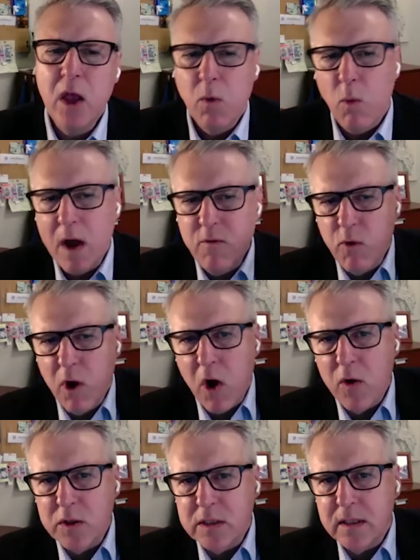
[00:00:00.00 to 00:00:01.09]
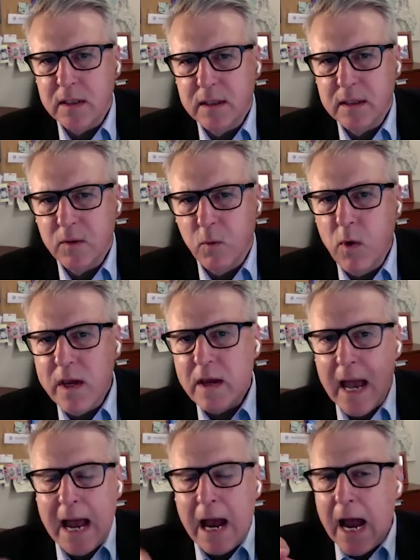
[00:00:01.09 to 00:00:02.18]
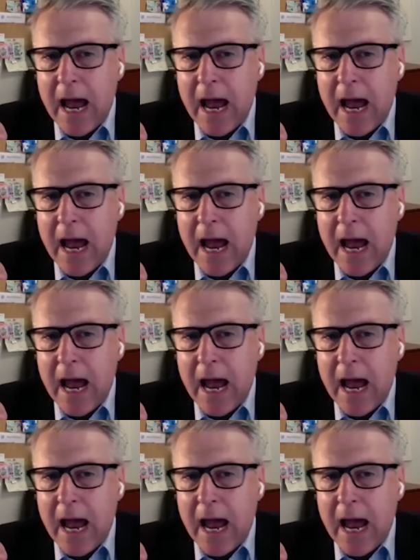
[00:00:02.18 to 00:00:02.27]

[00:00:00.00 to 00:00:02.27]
One rose, we uh,